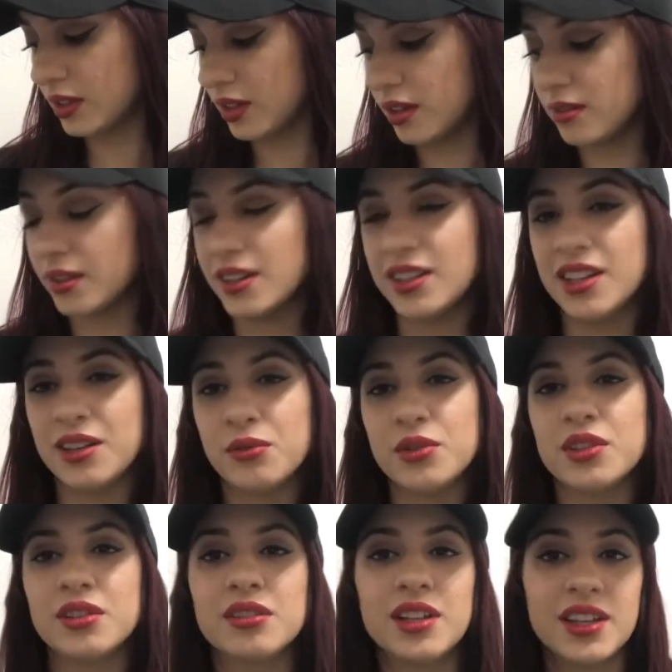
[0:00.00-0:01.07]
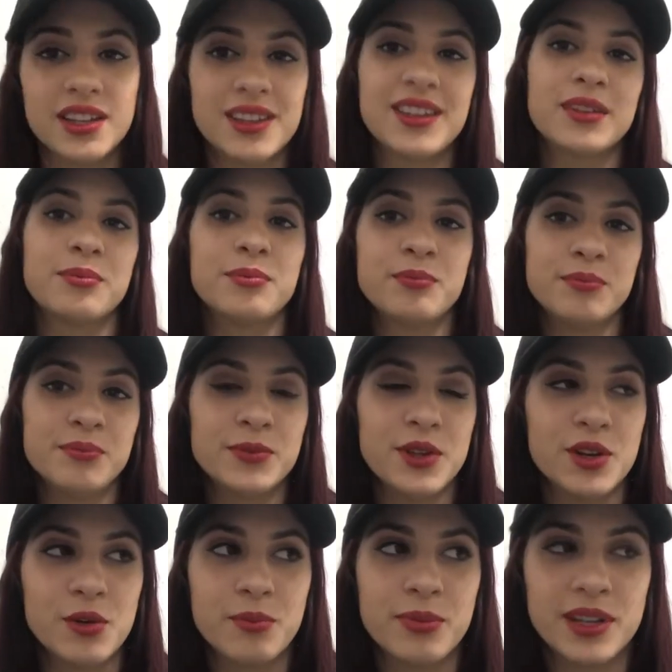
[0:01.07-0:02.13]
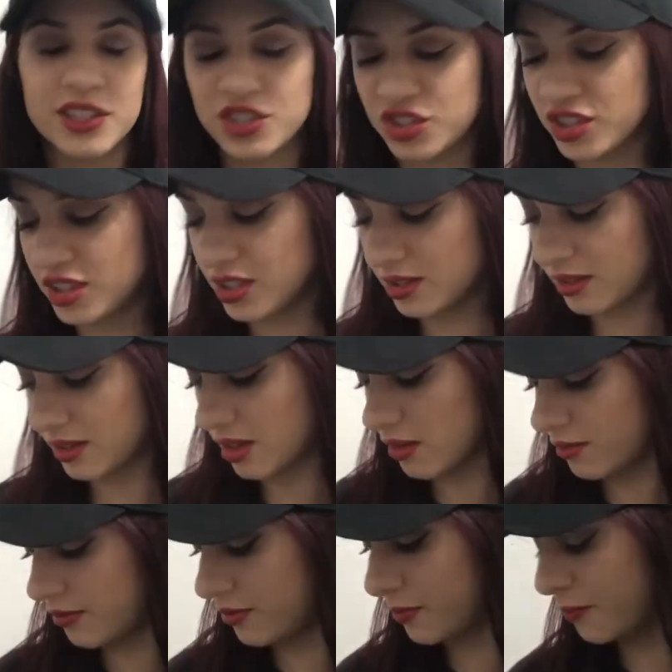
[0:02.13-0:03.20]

Because I like when they're like, you know, plushy and stuff.